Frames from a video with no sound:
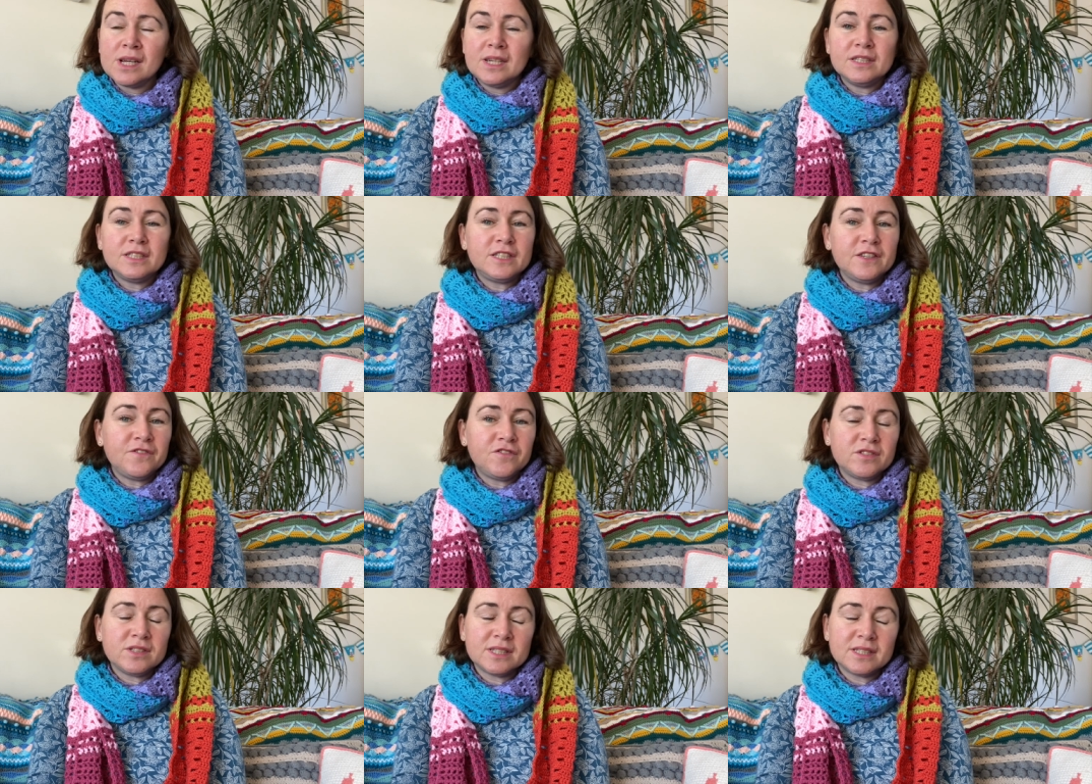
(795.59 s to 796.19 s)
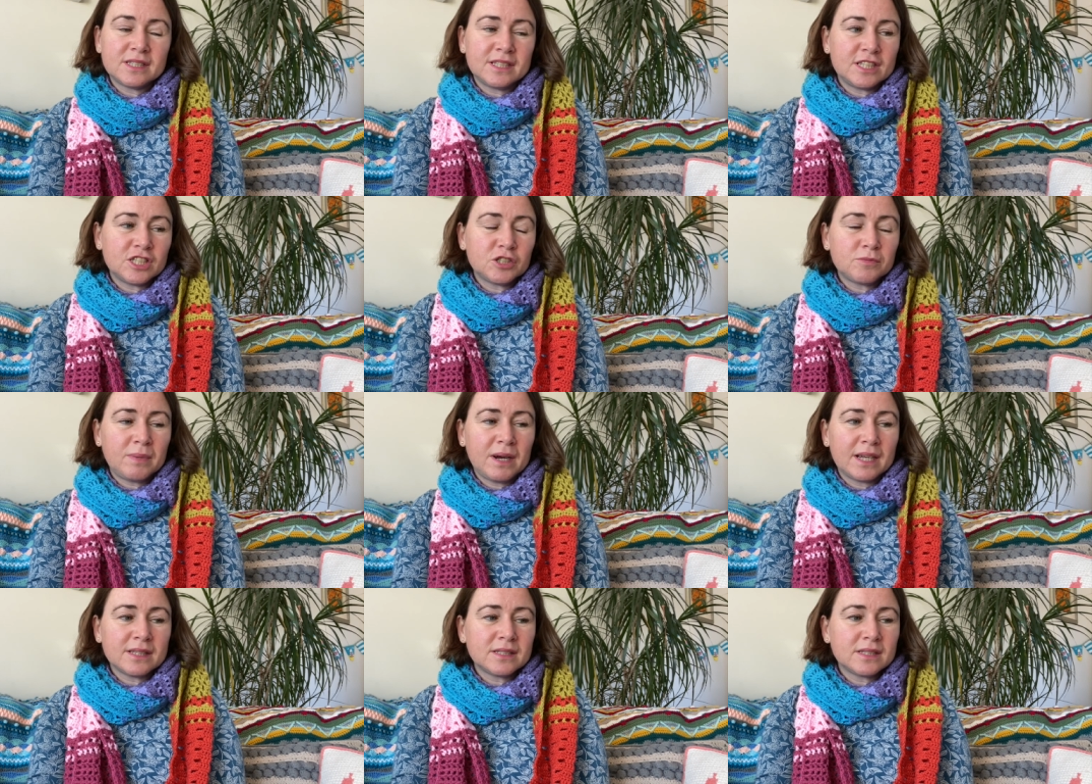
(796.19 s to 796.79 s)
different stitch
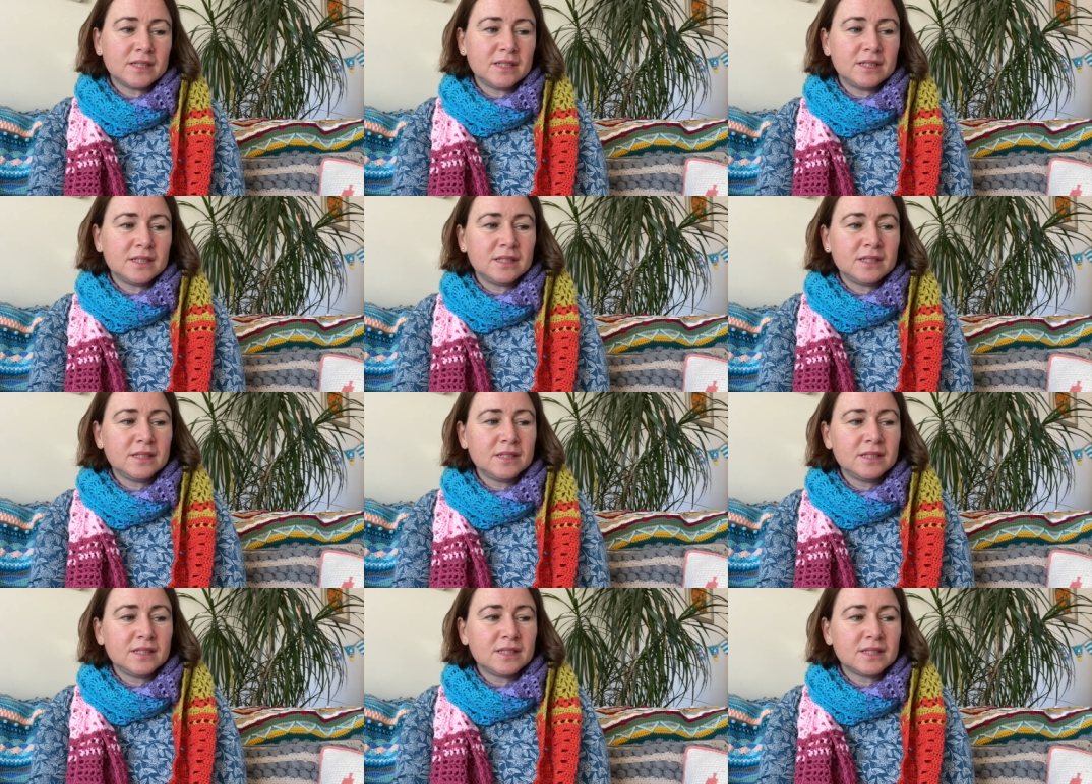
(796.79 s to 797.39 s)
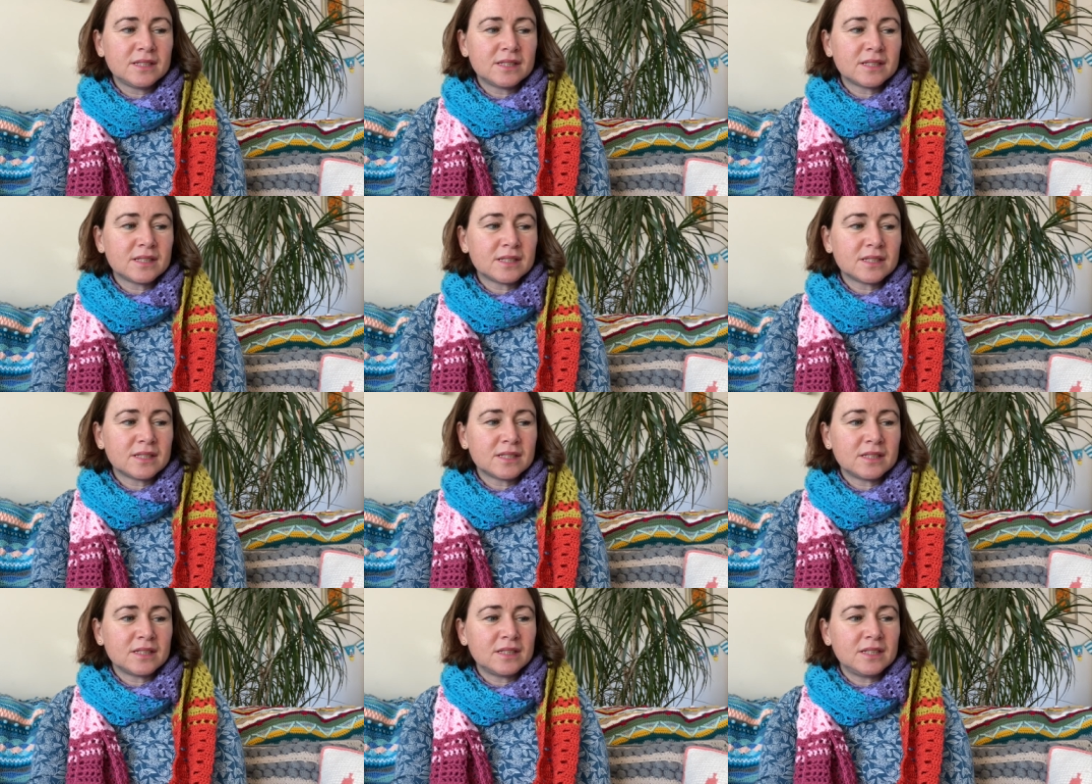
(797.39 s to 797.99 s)

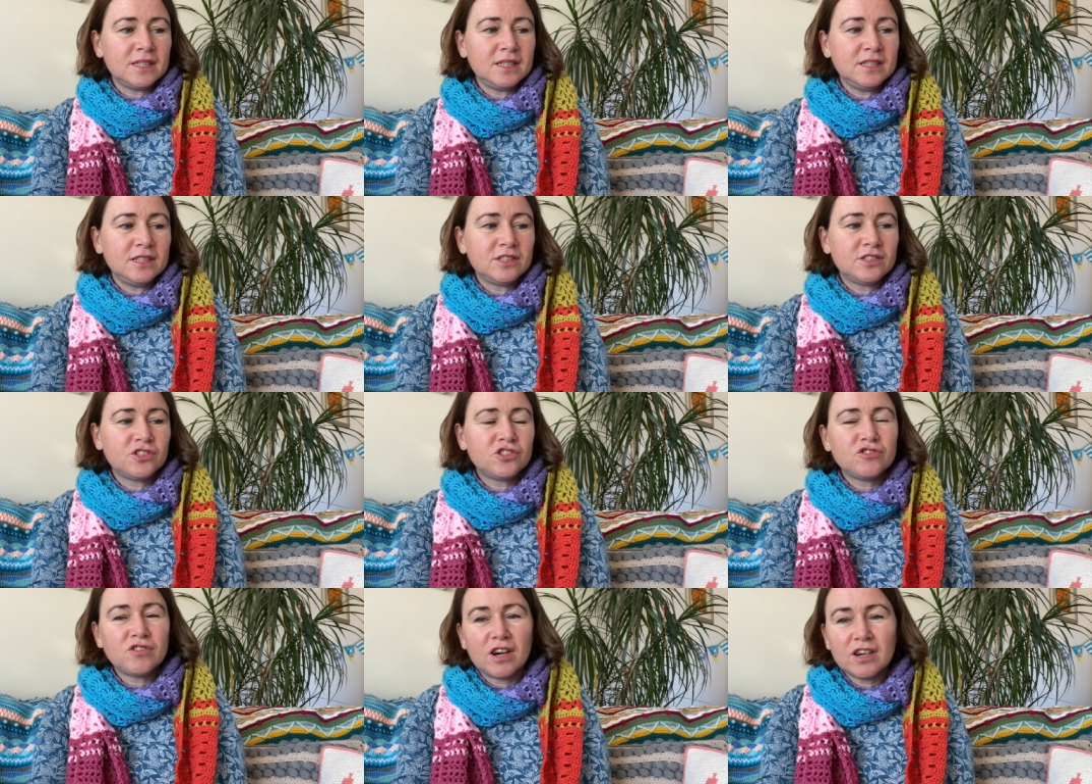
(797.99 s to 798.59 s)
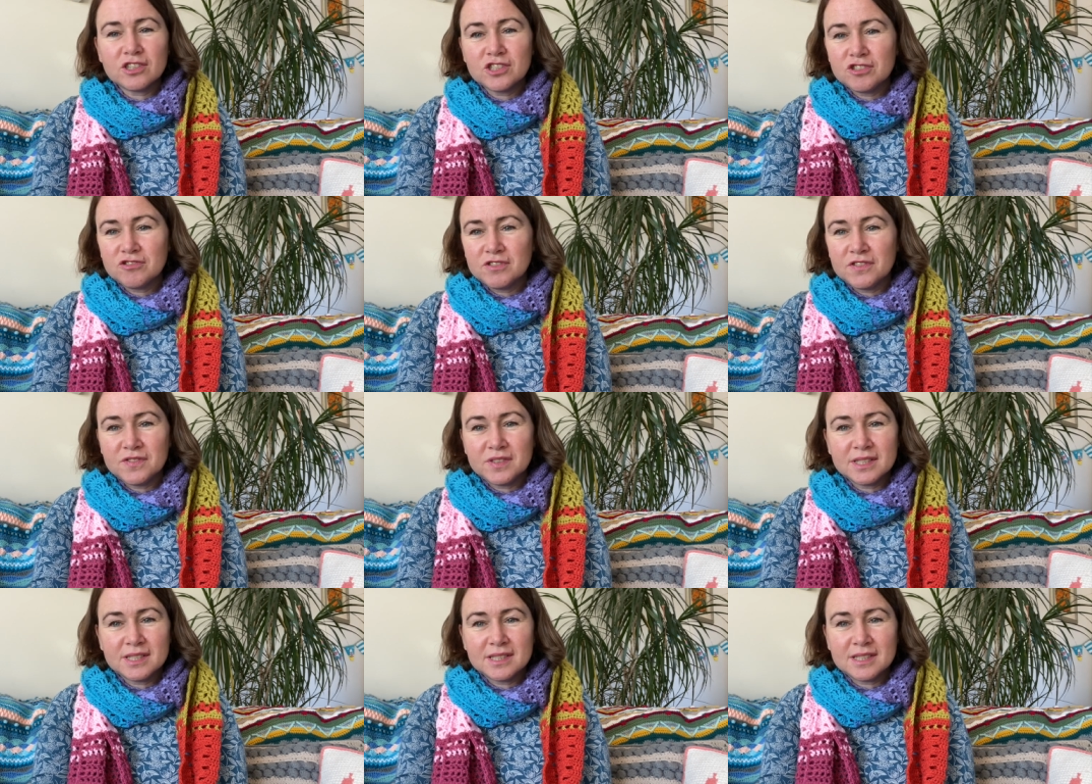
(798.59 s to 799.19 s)
patterns, the structure
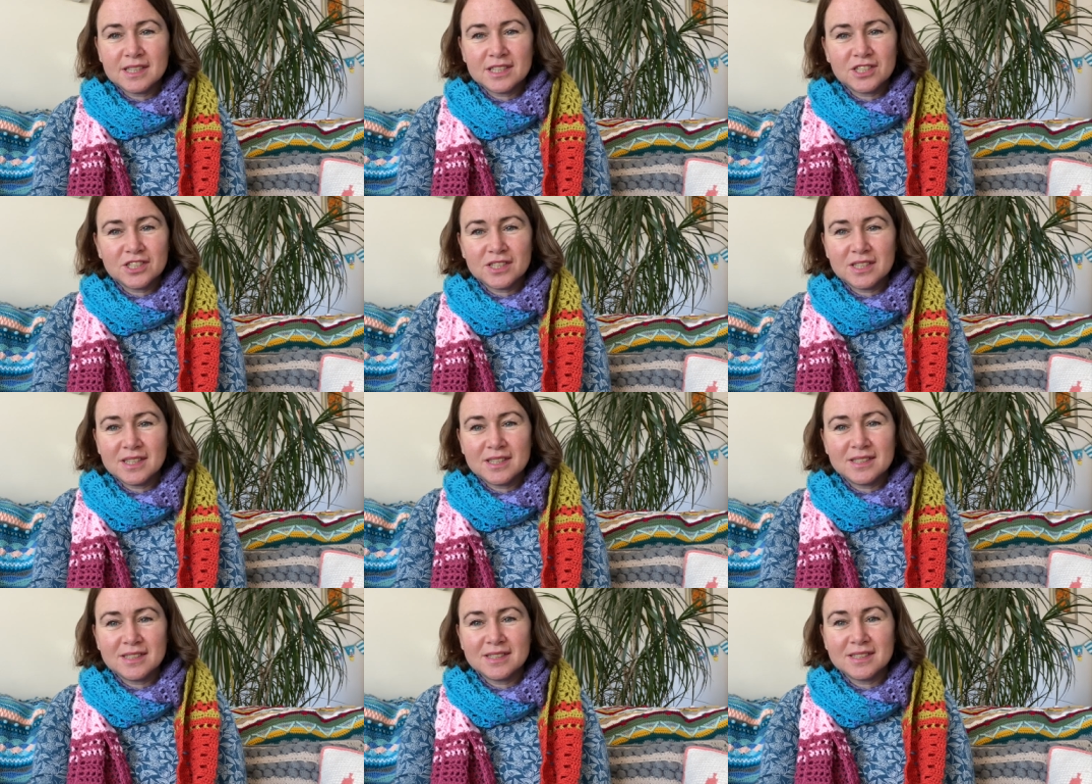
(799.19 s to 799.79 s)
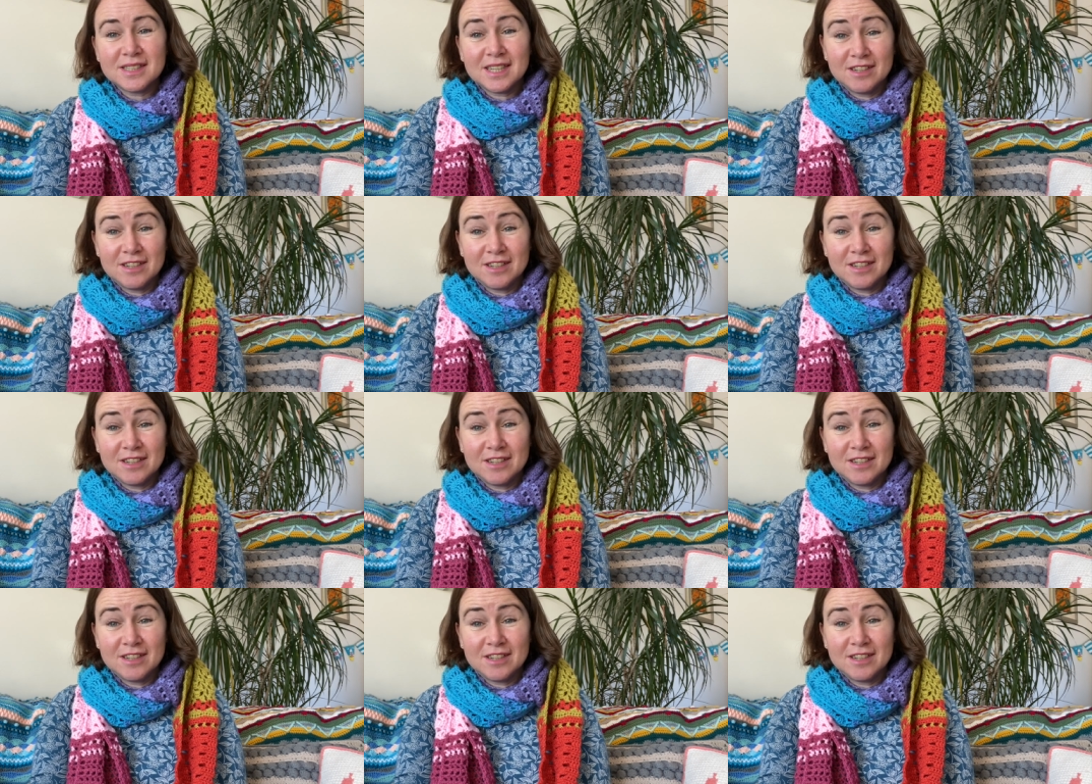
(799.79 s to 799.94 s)
of the stitches.